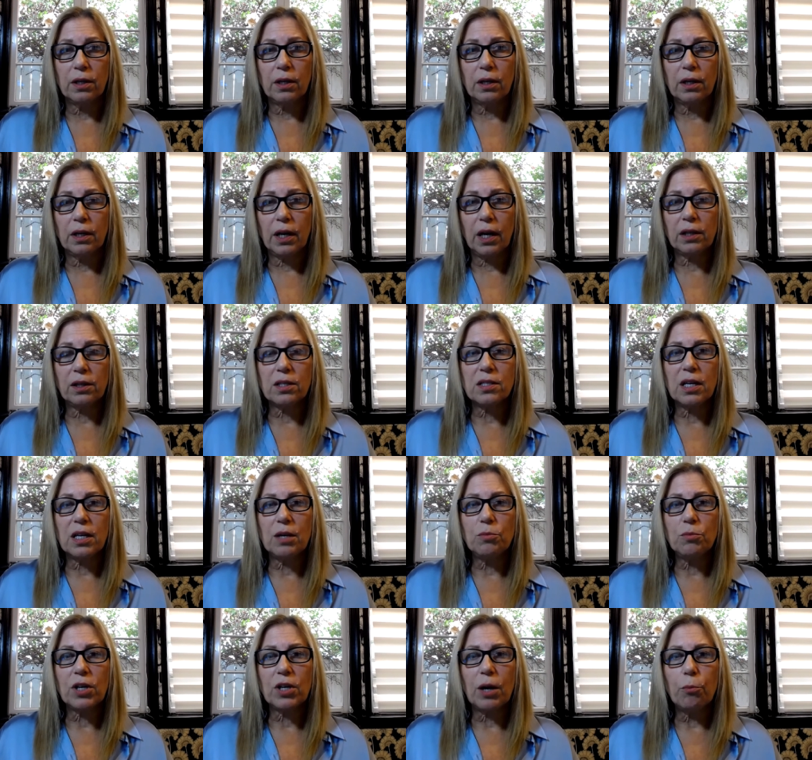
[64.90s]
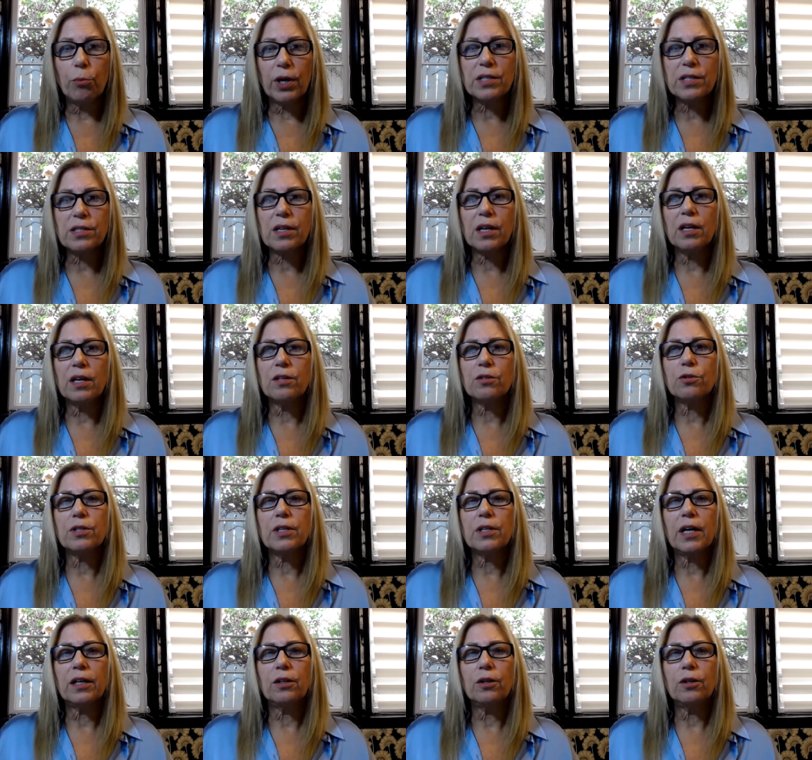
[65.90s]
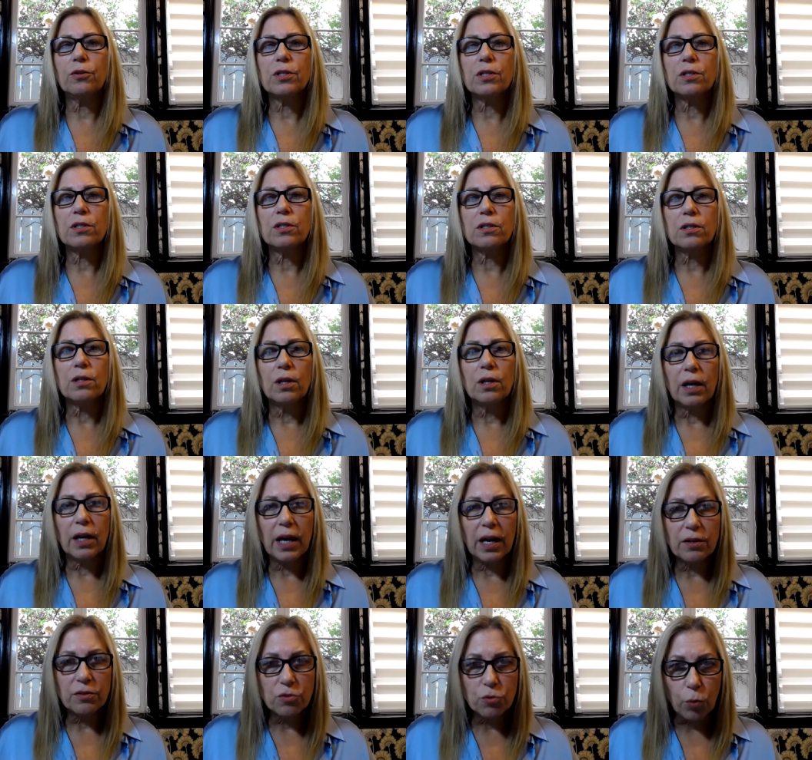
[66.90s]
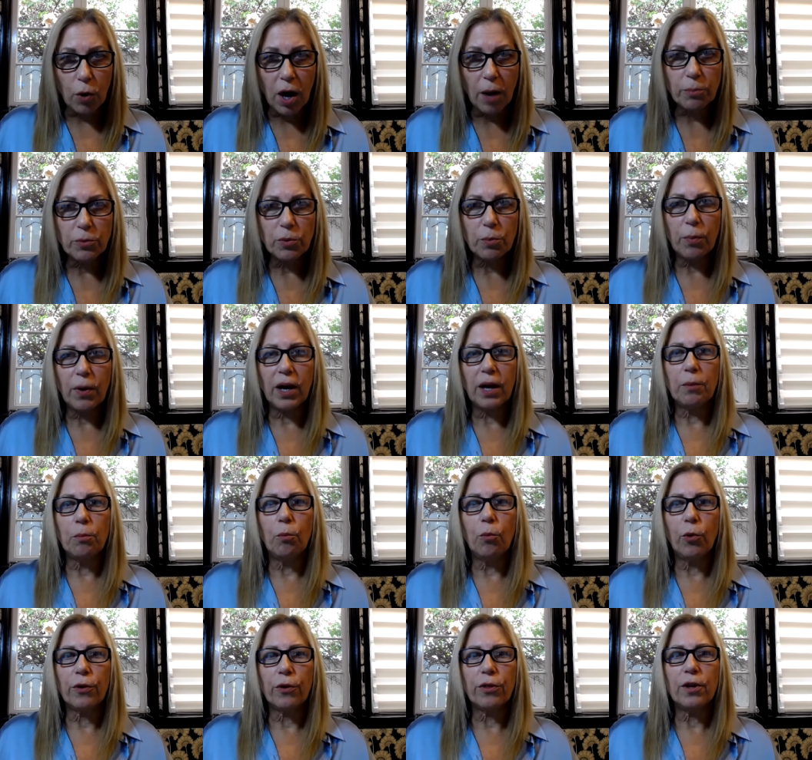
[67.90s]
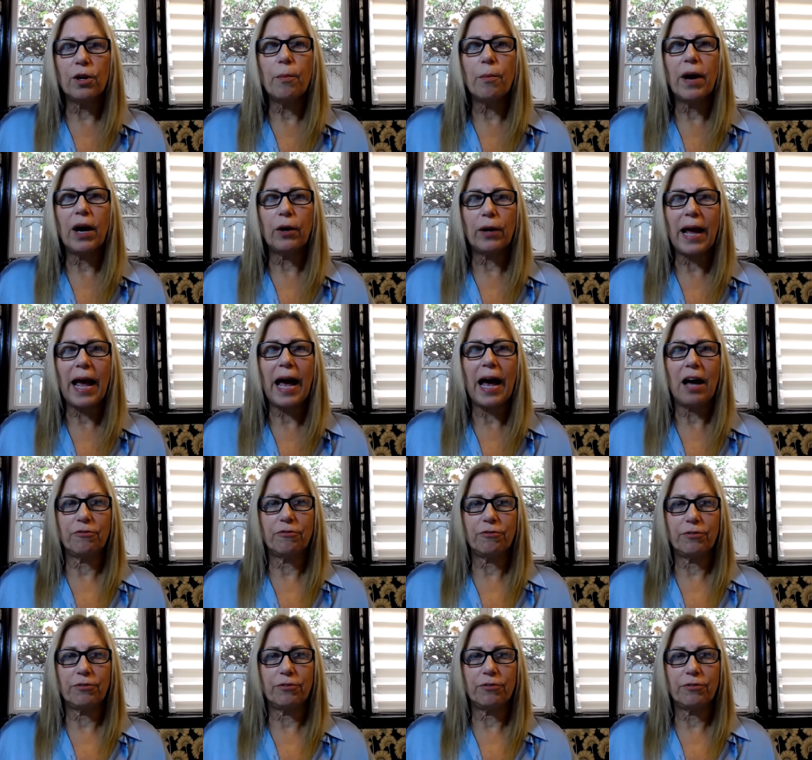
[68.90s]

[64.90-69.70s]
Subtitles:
At the same time, breast cancer diagnosis has dropped by more than about half.